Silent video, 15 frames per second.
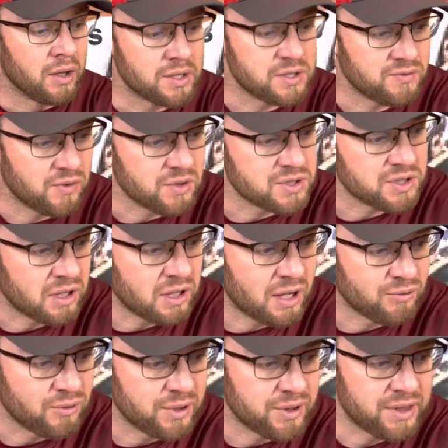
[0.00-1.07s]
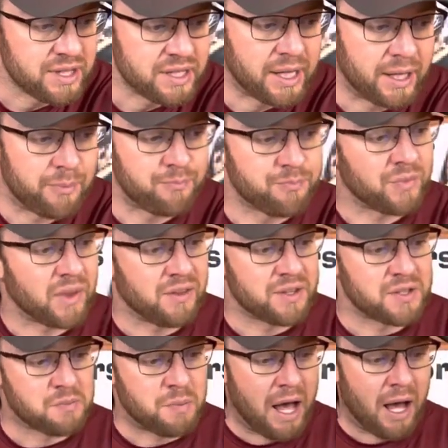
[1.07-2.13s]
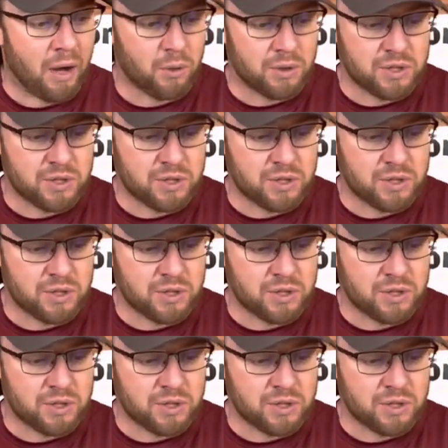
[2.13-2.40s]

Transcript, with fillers: let's first start off with the um, this Power